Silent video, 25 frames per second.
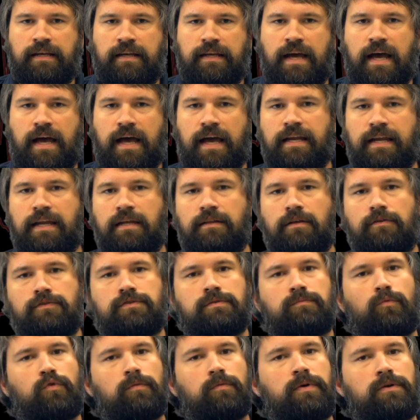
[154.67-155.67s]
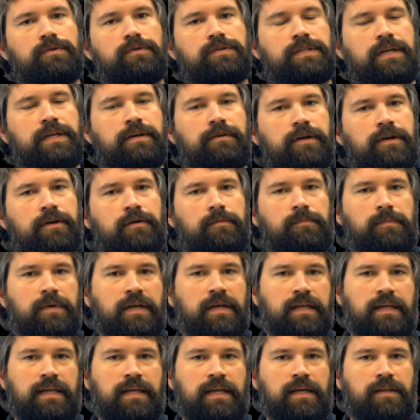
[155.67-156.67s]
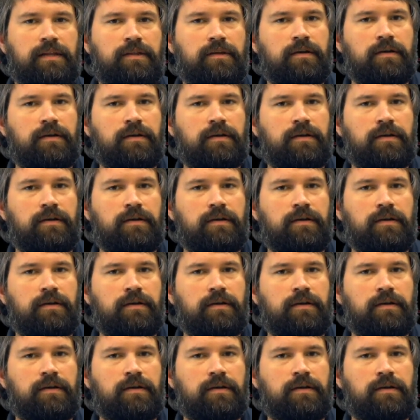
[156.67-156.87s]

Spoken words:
and 9, and those are more posterior, but again,